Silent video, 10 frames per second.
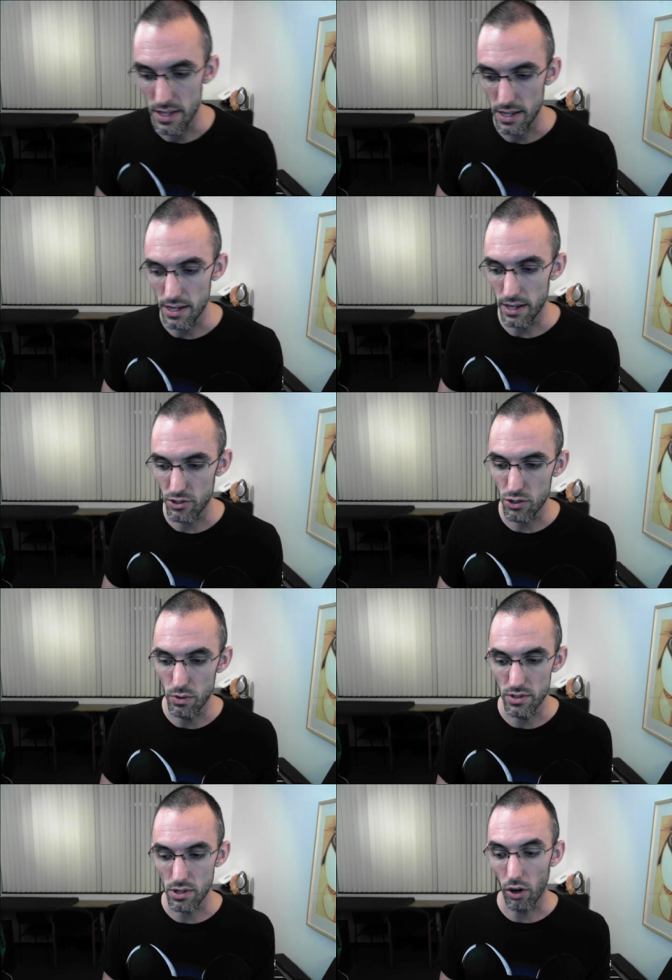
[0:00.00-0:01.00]
the uh,
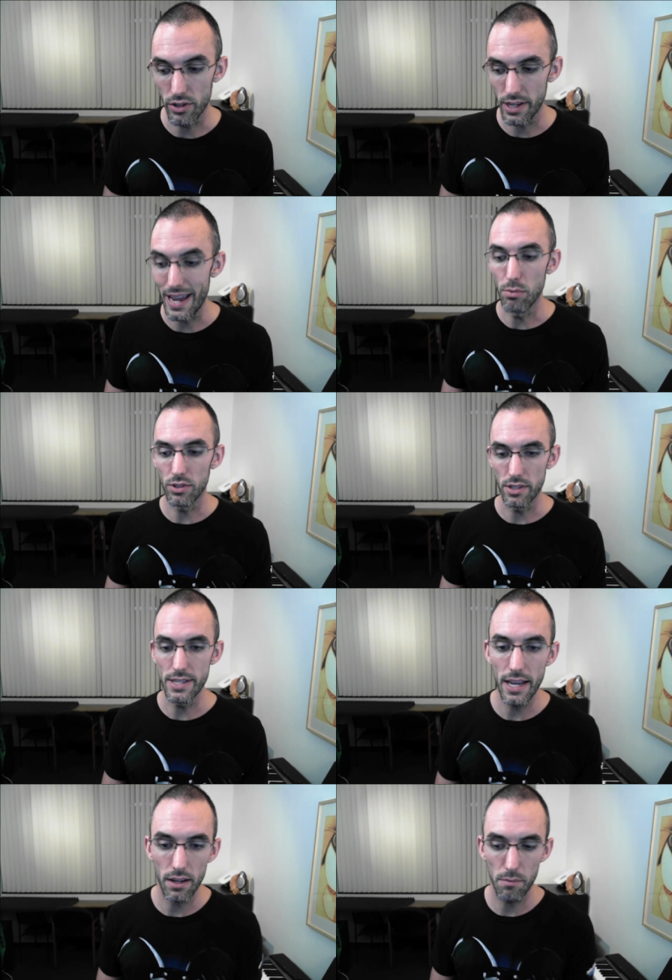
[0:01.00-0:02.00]
students aren't able to
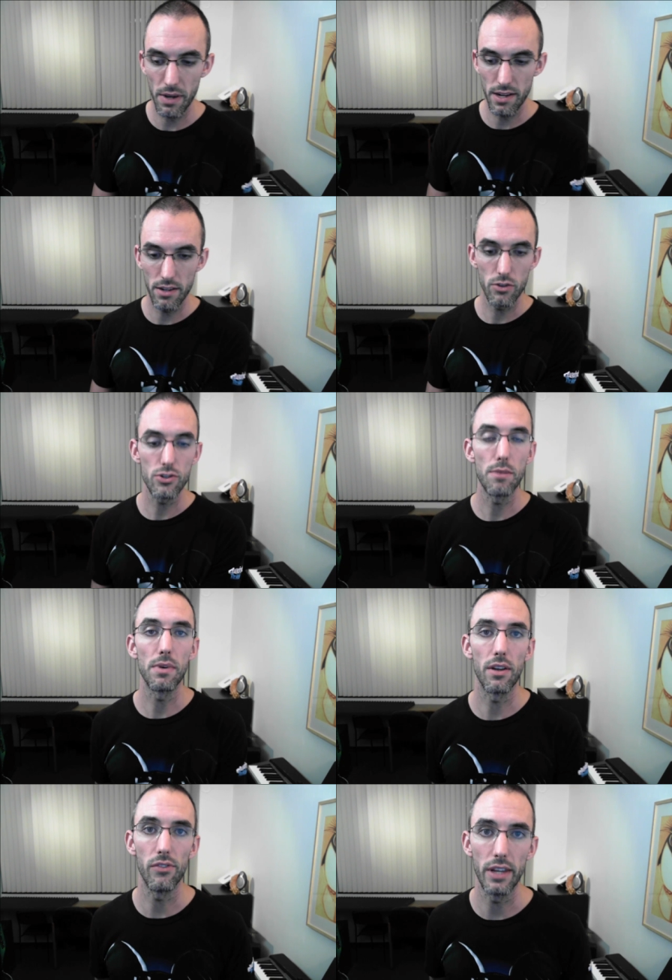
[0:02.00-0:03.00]
take an unpaid internship
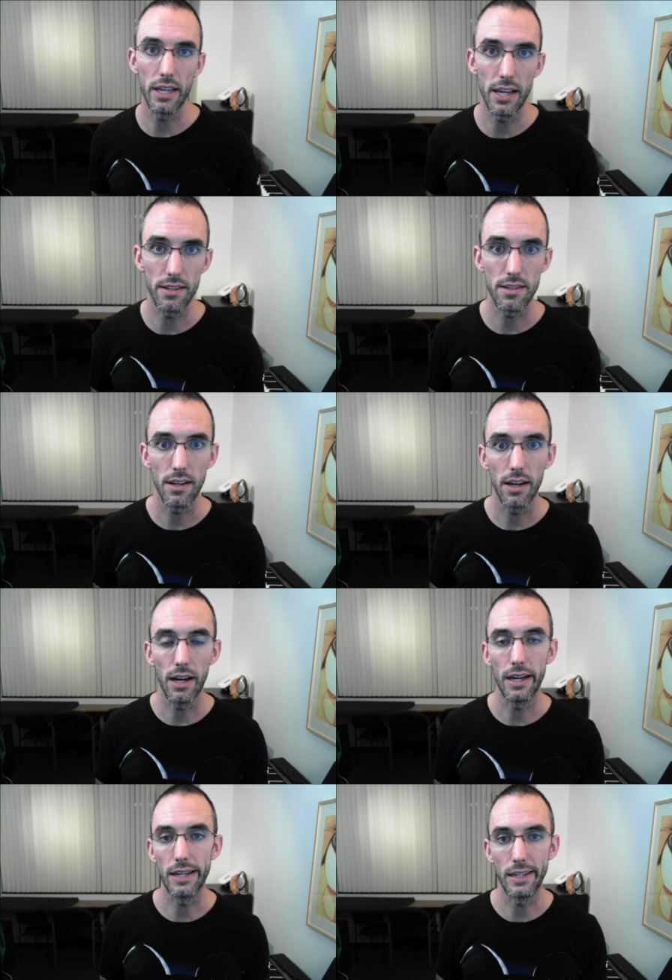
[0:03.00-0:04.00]
because they get
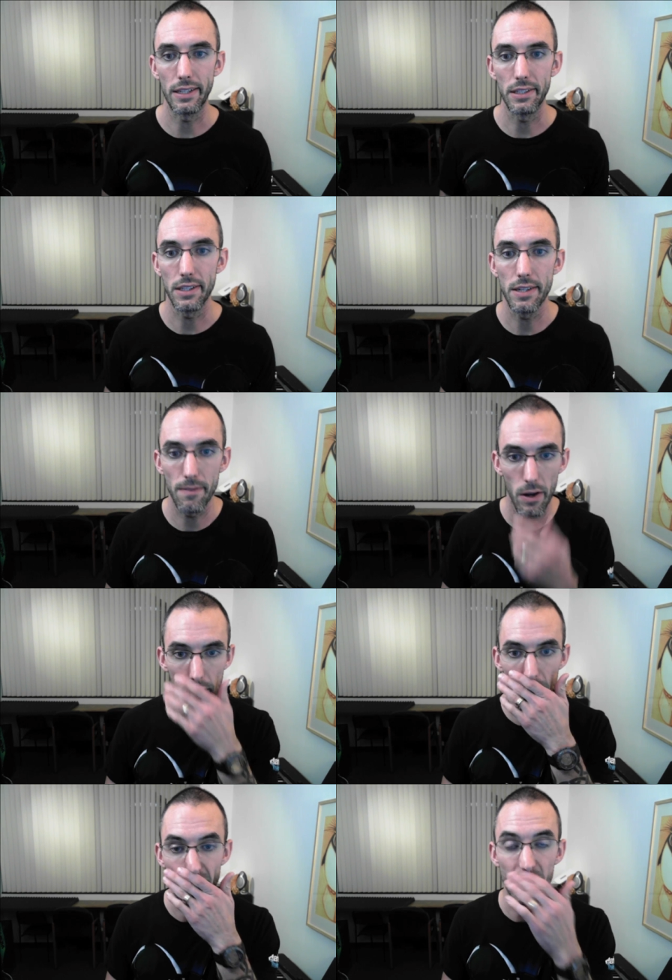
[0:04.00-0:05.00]
uh,
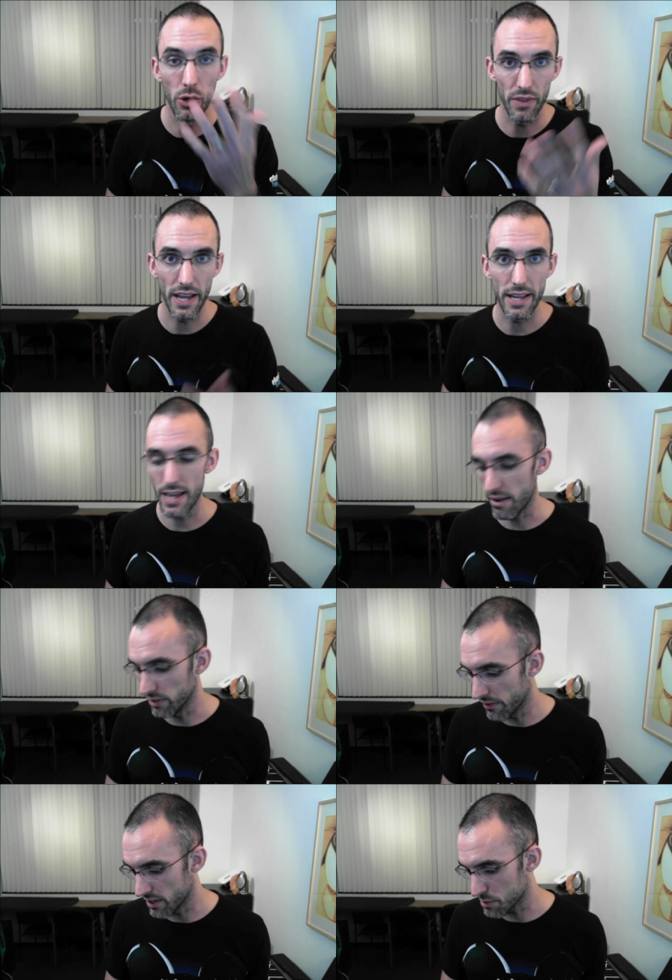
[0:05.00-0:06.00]
you know they, they
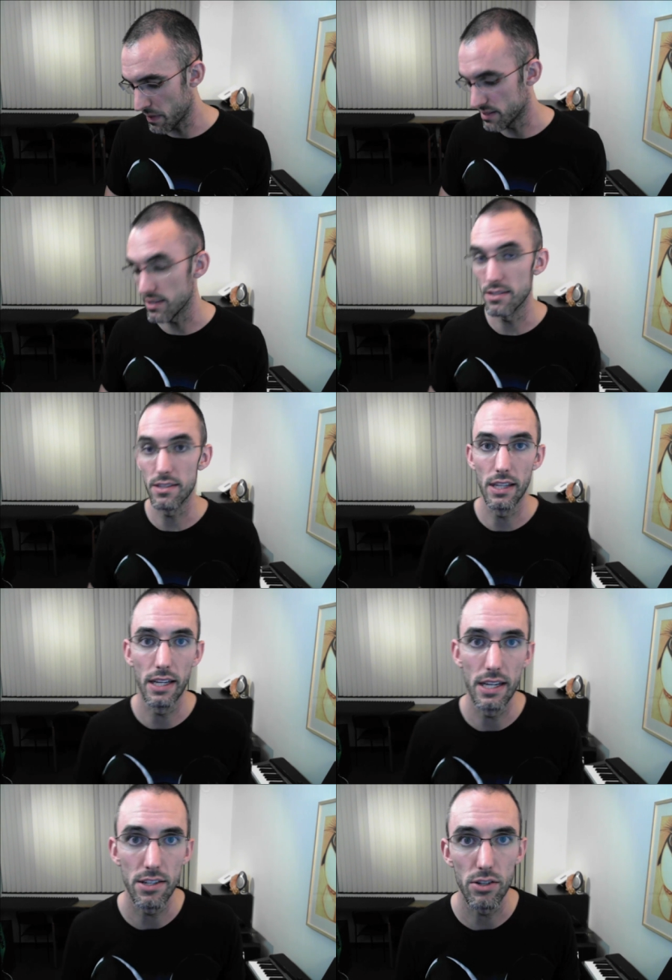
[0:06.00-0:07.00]
have living expenses and
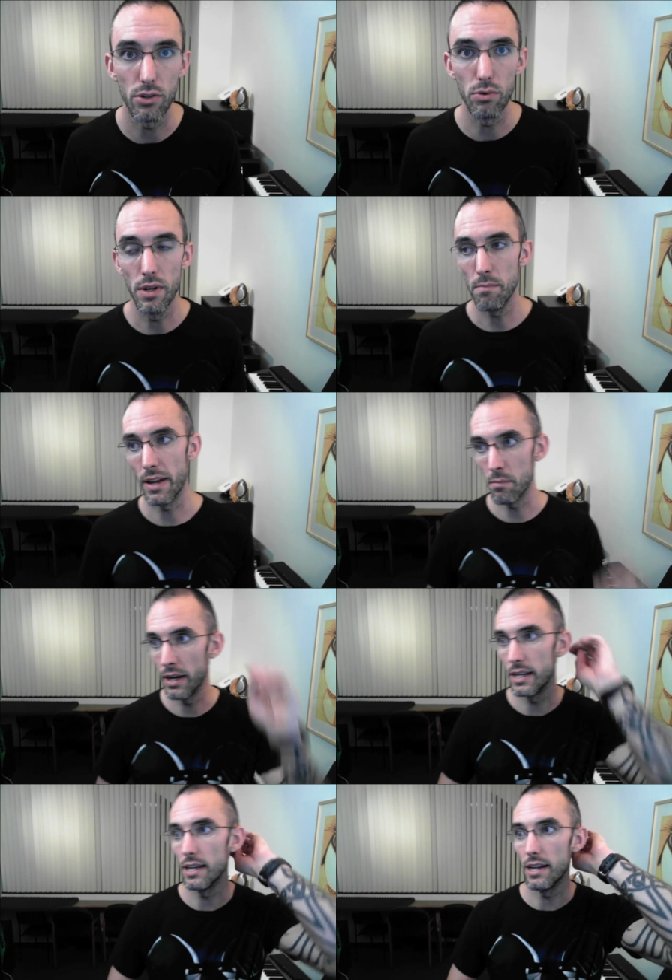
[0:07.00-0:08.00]
they need to make
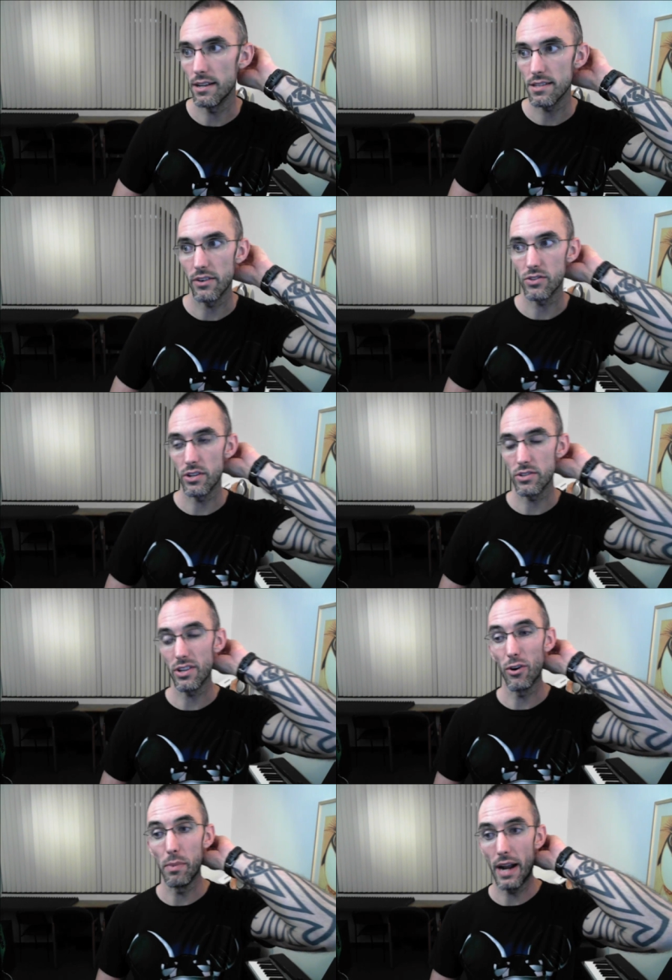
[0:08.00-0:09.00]
money and et cetera et cetera et
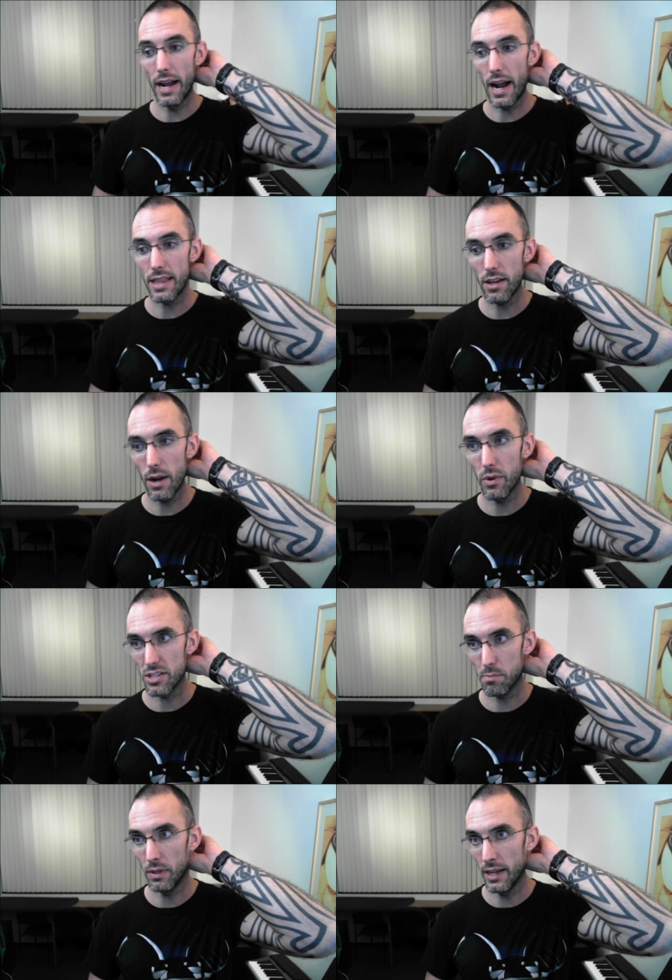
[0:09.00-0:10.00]
cetera but i, I thought i would
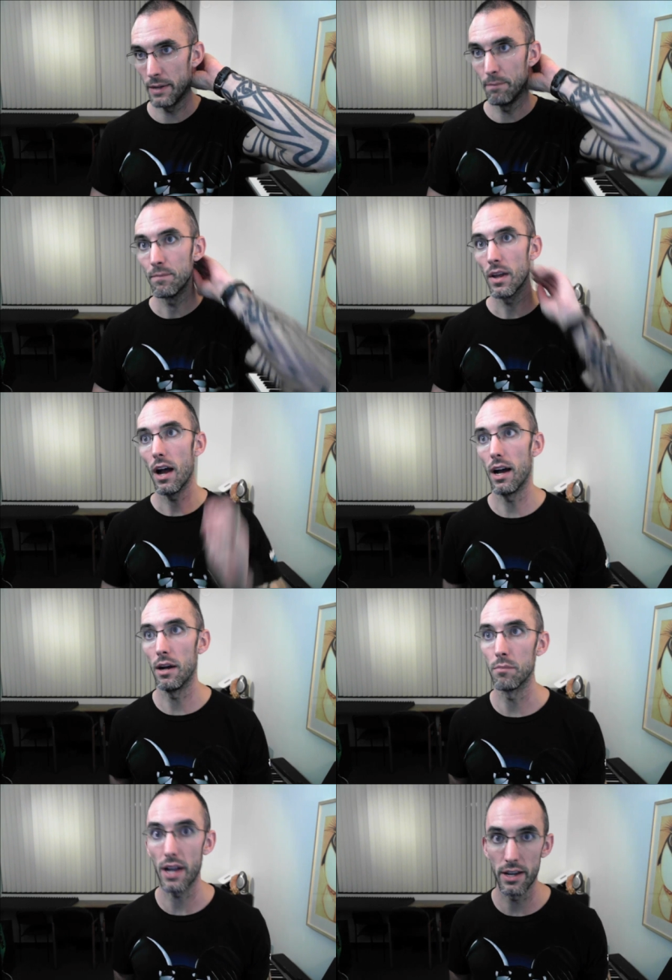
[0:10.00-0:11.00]
explain
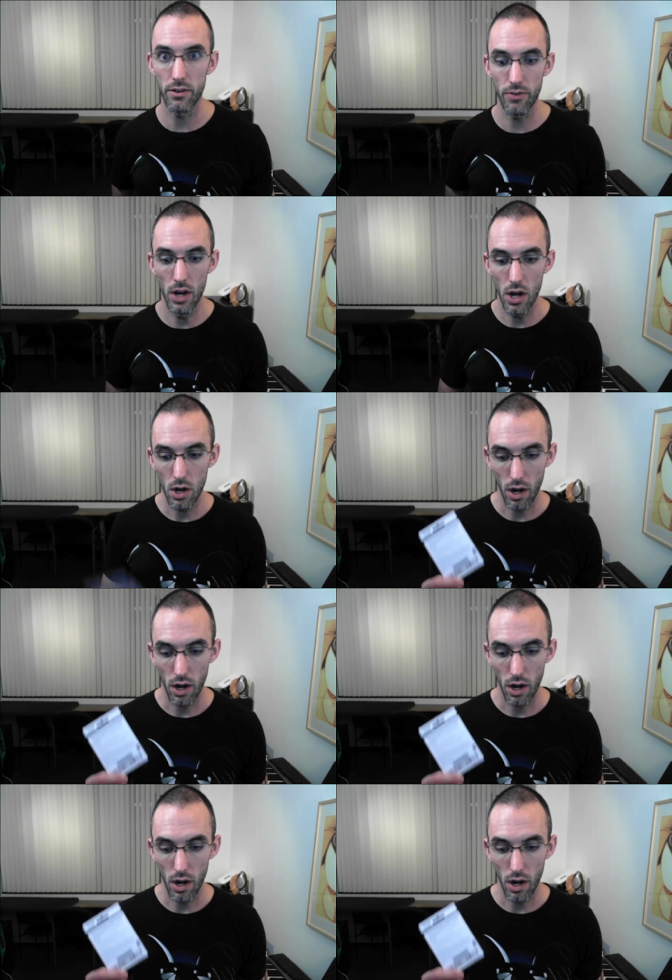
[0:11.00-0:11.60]
um, kind of